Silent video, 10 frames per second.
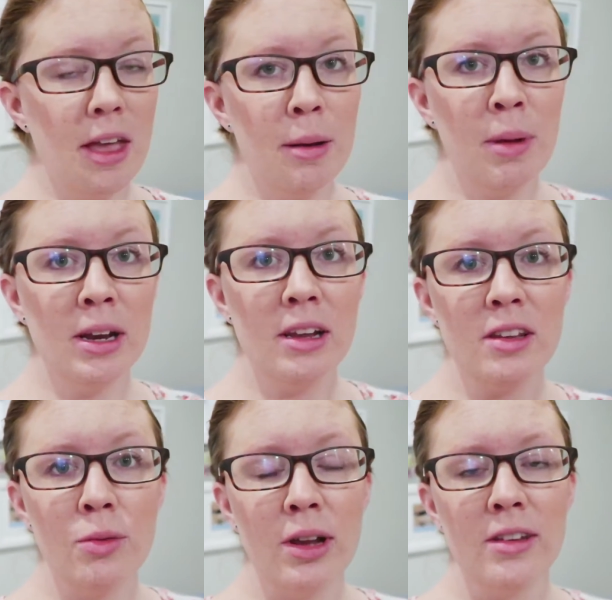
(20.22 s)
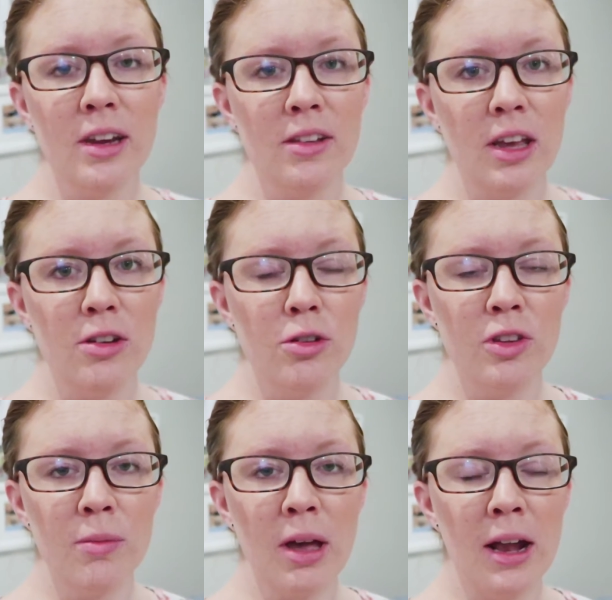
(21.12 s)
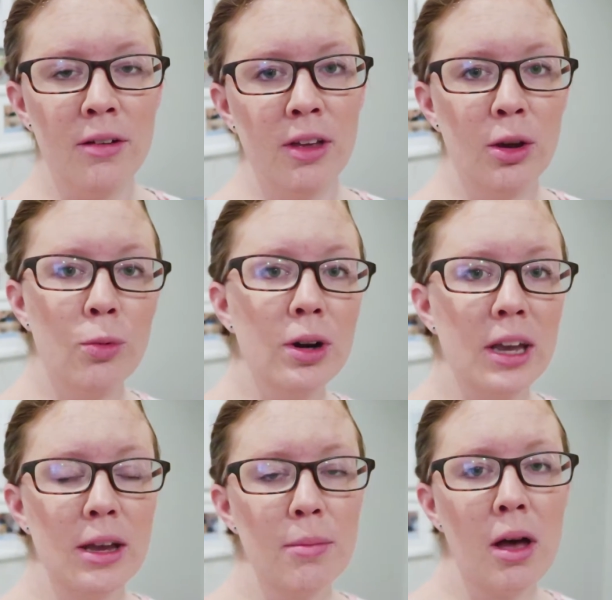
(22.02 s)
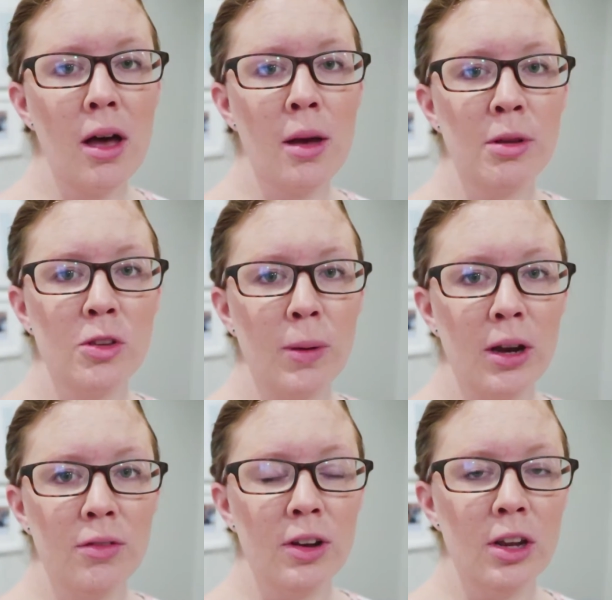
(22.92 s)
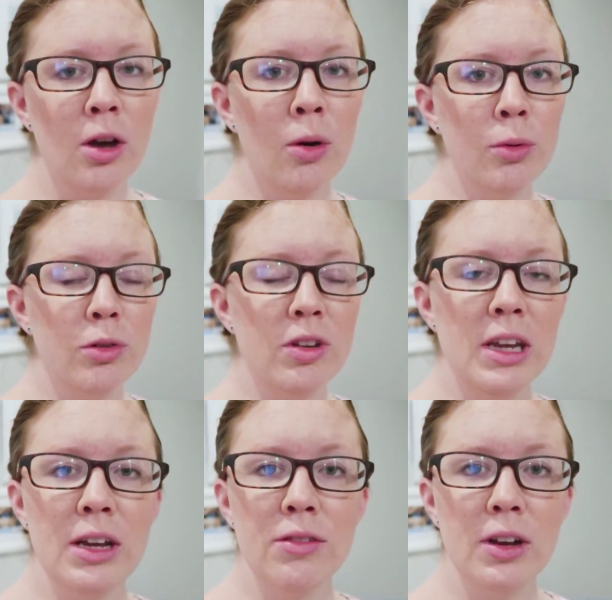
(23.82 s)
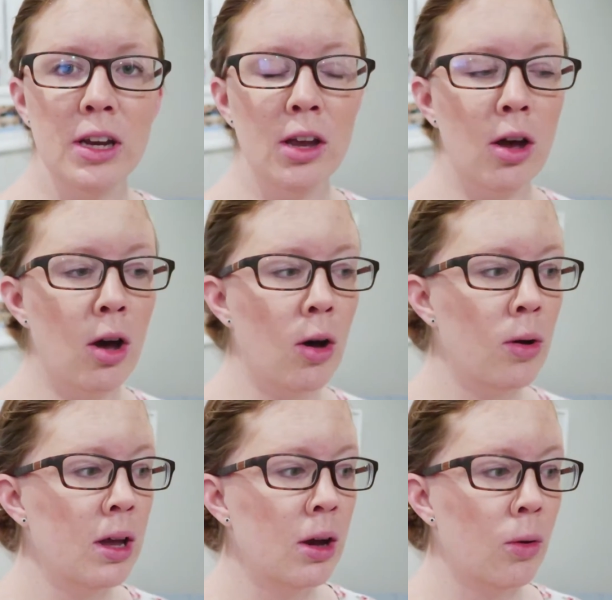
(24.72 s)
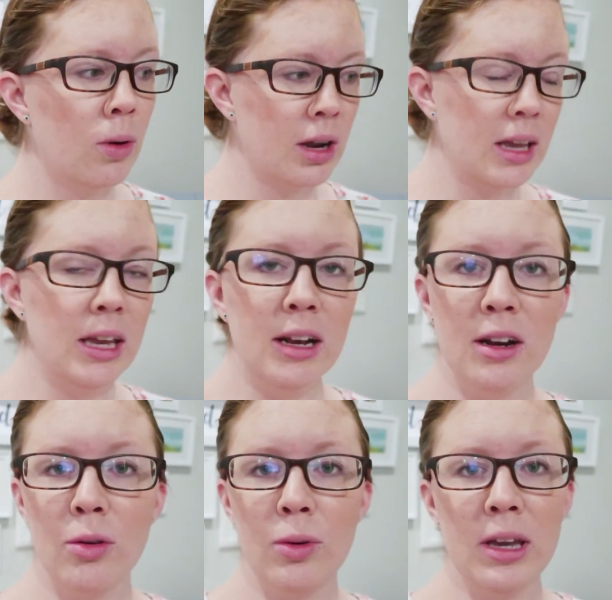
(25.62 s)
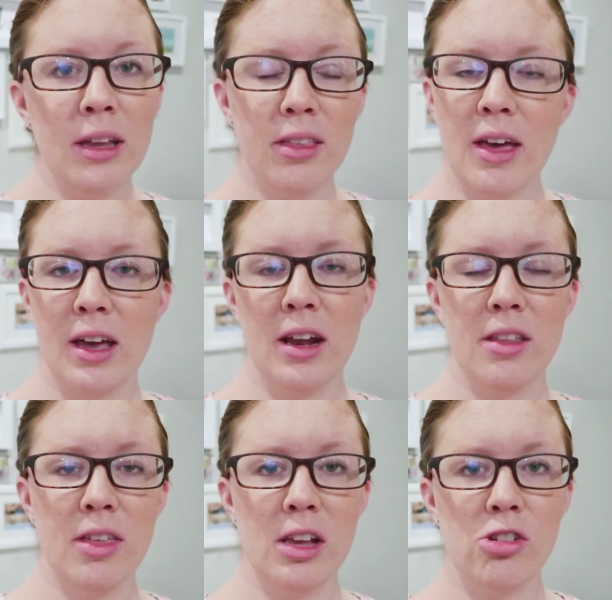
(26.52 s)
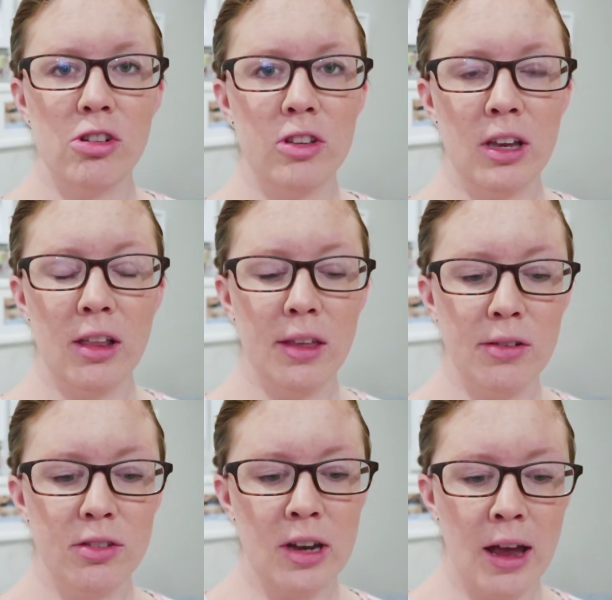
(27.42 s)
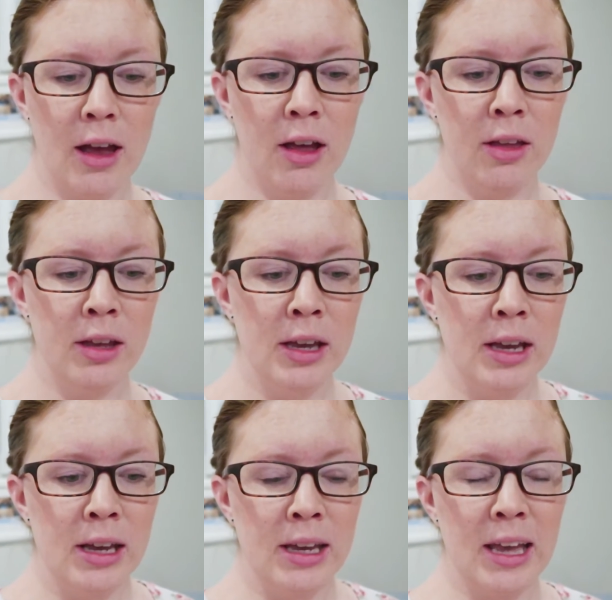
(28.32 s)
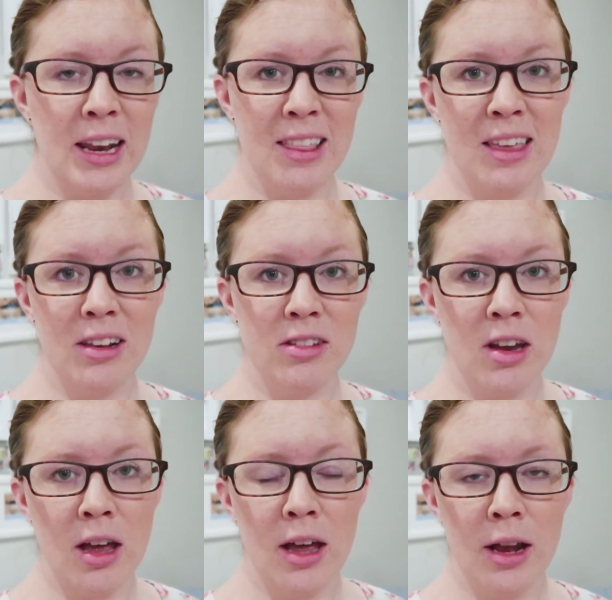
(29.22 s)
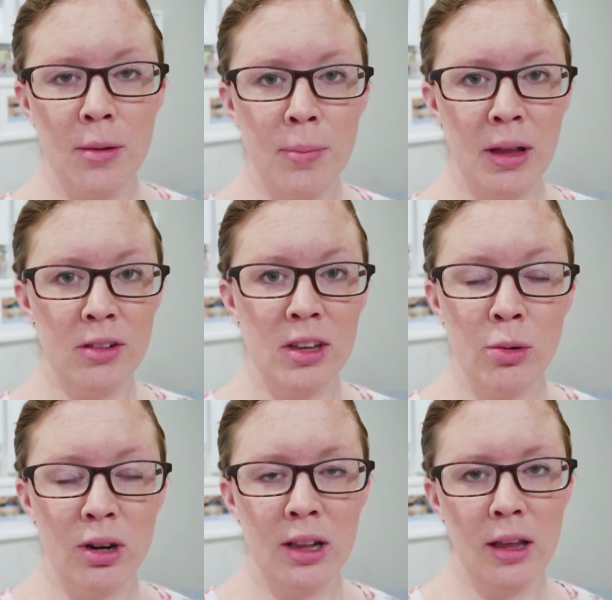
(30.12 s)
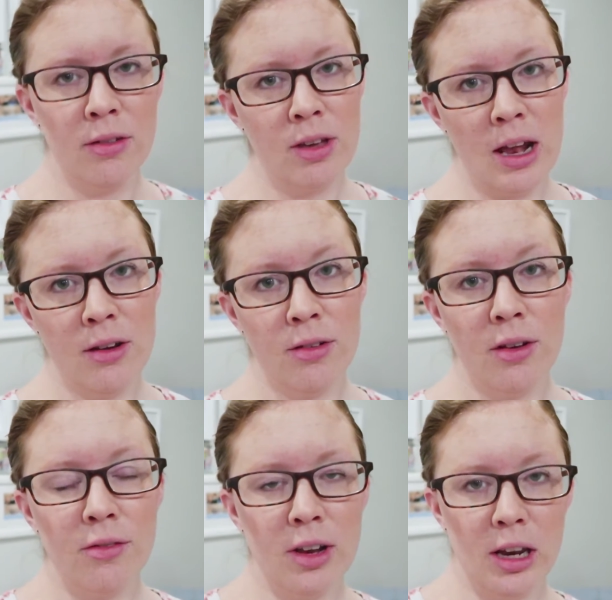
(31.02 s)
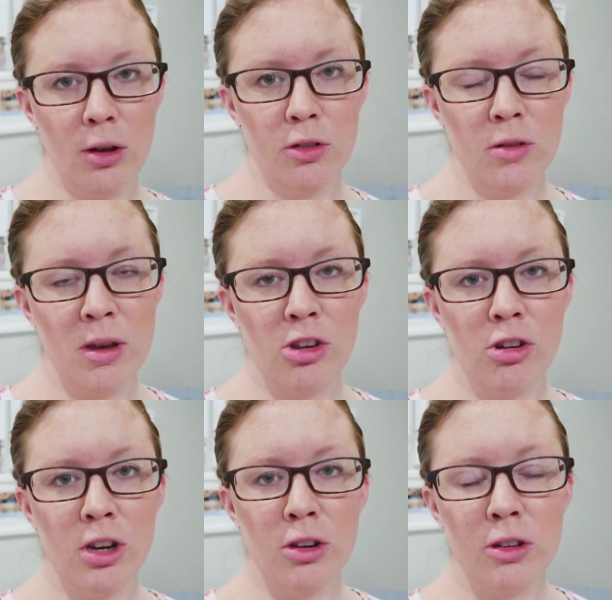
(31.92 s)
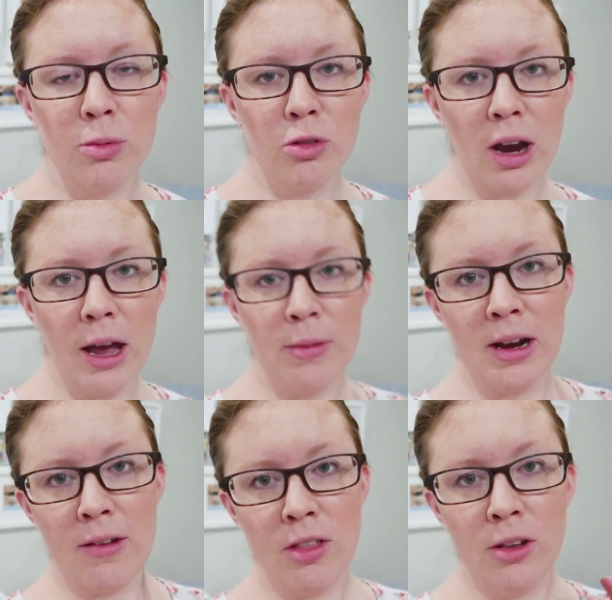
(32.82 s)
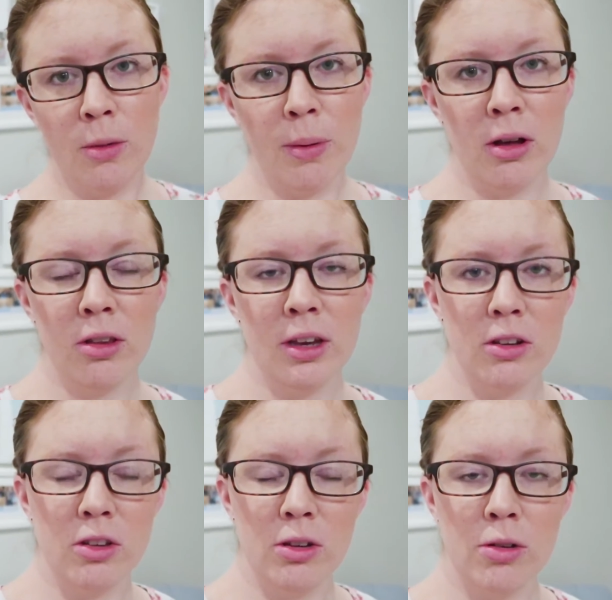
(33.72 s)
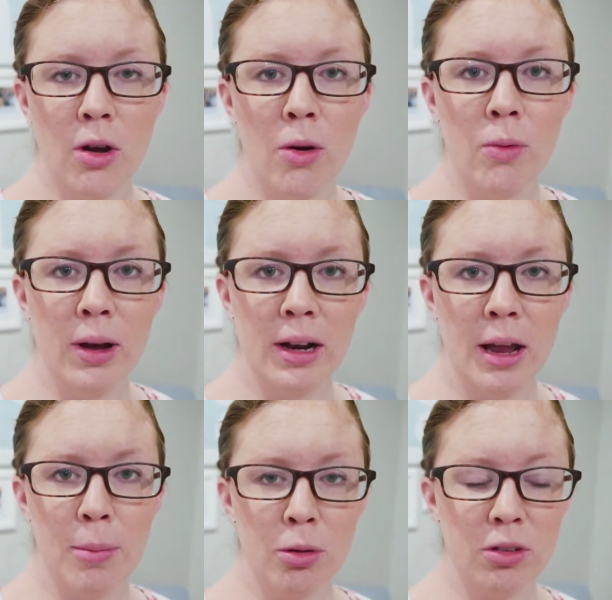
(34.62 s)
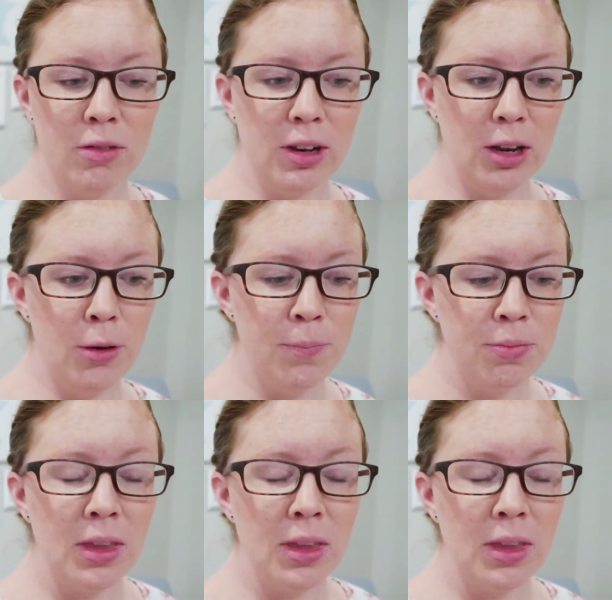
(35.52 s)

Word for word: And then Mondays and Wednesdays, I do some kind of like working mom inspired video, routine video, what I eat in a week, that kind of thing. Just like a lifestyle getting things done, balancing work and life kind of video. So make sure you're subscribed and have the little bell click so you know when I post a video.